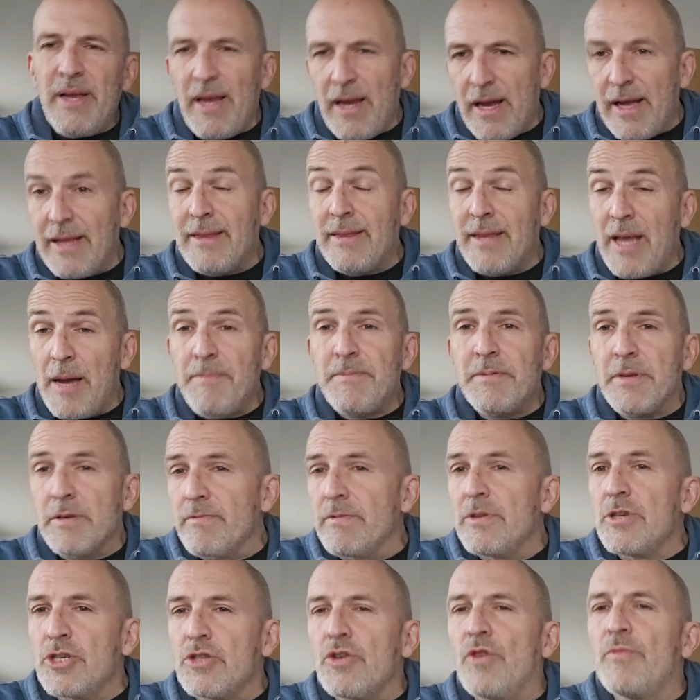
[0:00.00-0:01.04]
at depth it
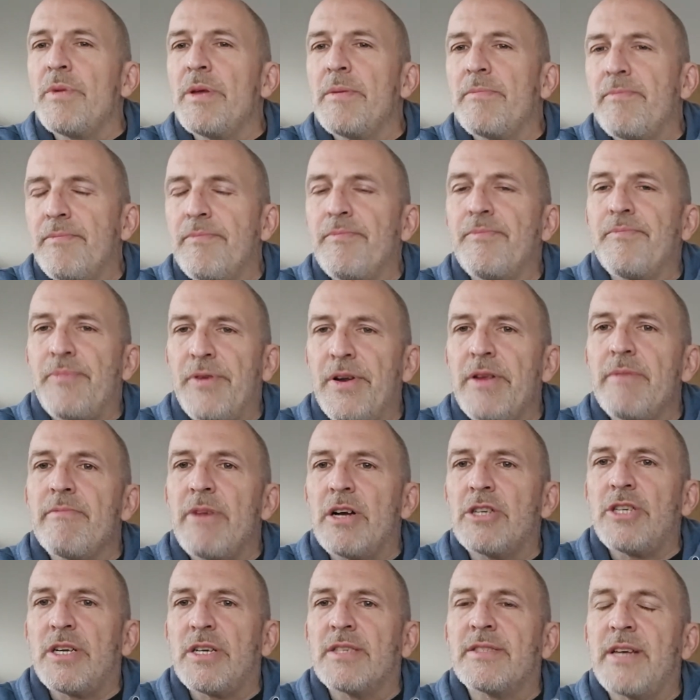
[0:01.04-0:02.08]
will show me pretty
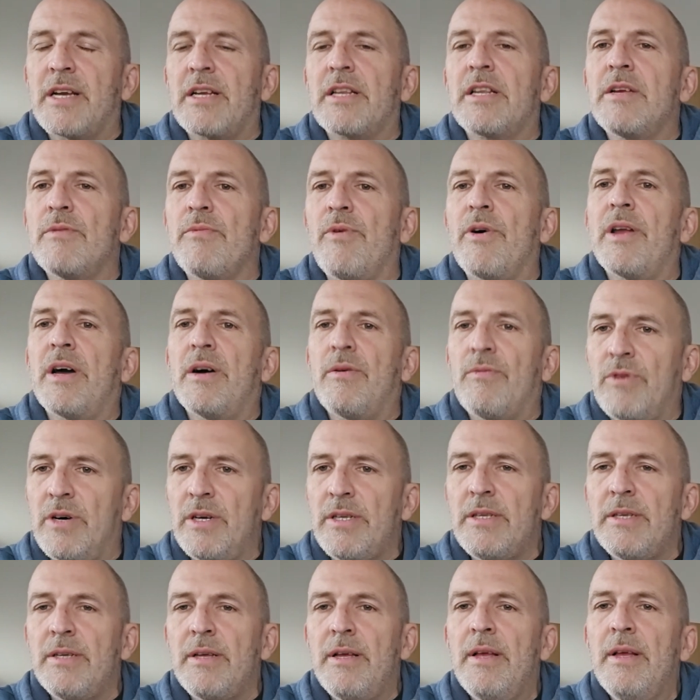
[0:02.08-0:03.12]
much exactly what I
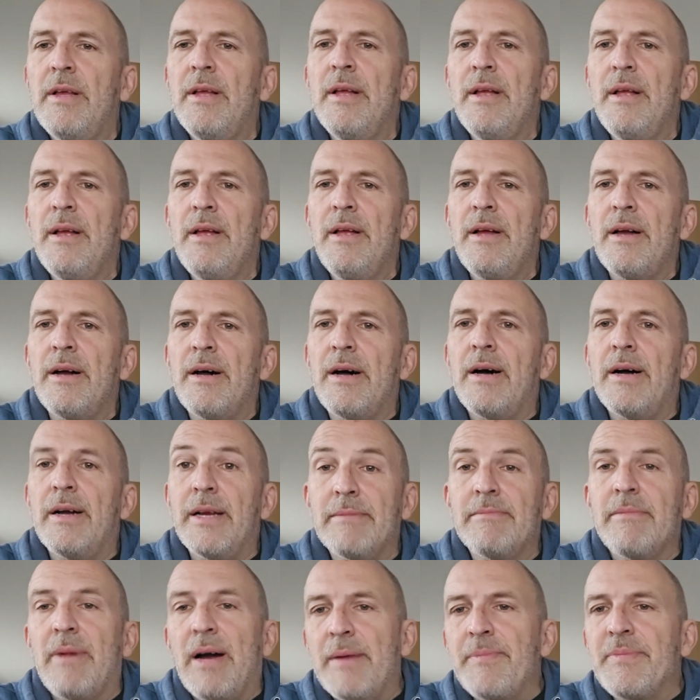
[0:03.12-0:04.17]
want.
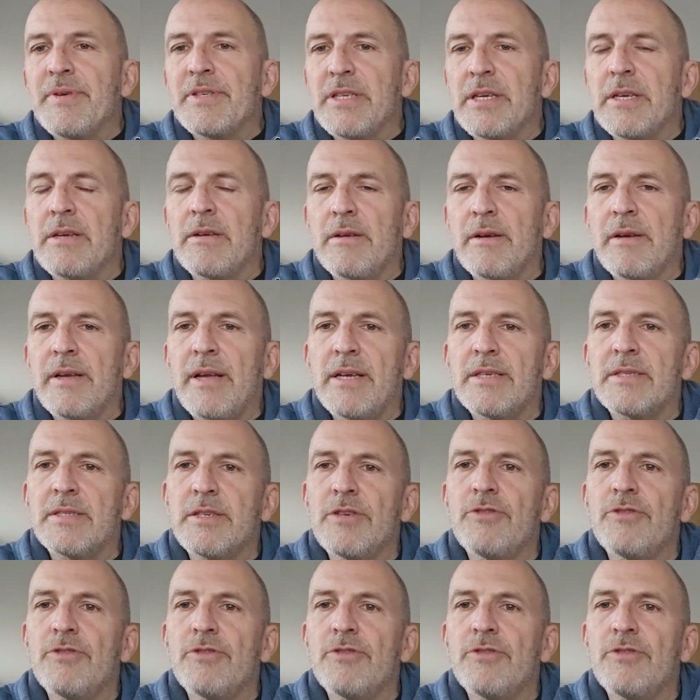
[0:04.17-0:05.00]
In my particular case,